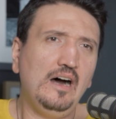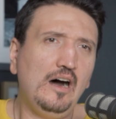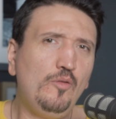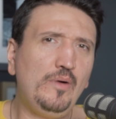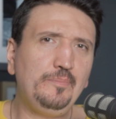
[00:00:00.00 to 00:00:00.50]

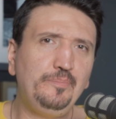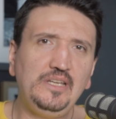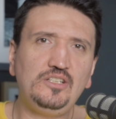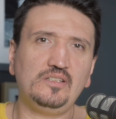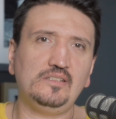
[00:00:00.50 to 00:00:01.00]
how my
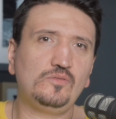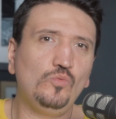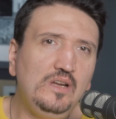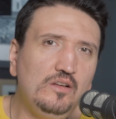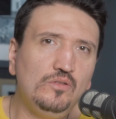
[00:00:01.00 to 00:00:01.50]
pictures
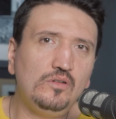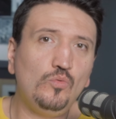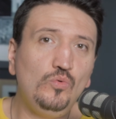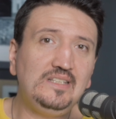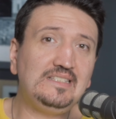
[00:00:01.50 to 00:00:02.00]
will look
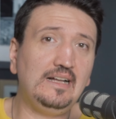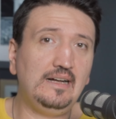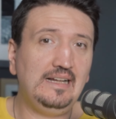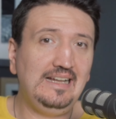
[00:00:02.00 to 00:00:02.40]
with a